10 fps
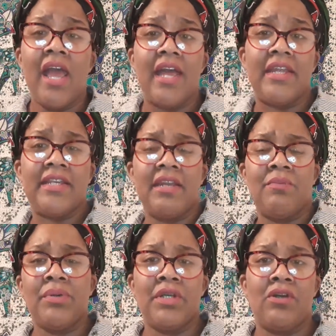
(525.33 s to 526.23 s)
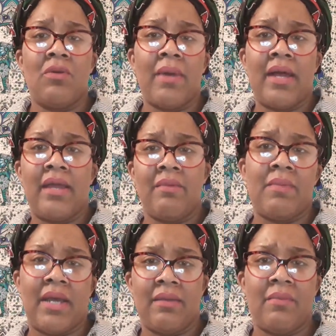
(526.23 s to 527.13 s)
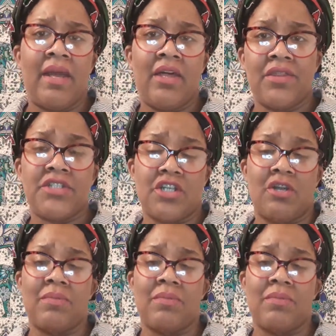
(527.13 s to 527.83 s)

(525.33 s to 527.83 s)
And they didn't put it on my health chart.